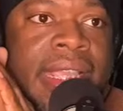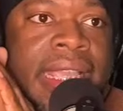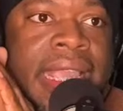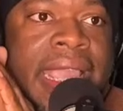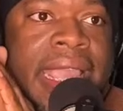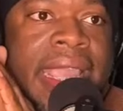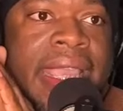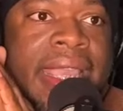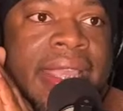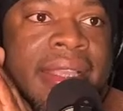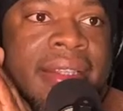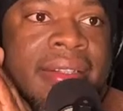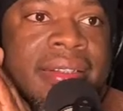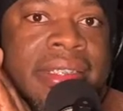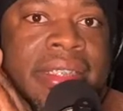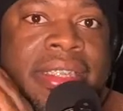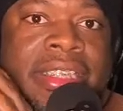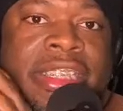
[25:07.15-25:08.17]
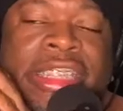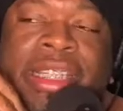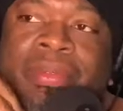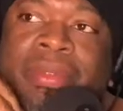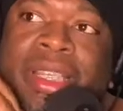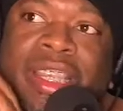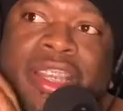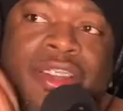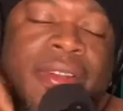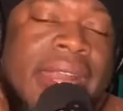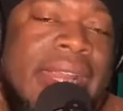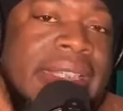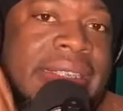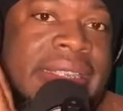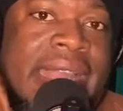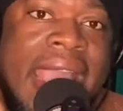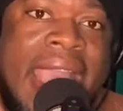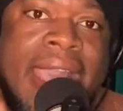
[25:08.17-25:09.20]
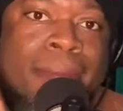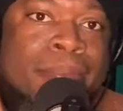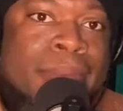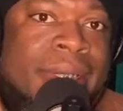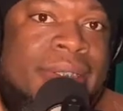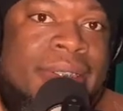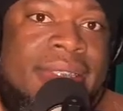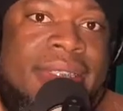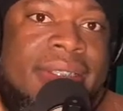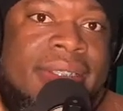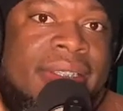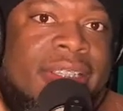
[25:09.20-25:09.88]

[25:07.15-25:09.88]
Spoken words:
and something crazy happened.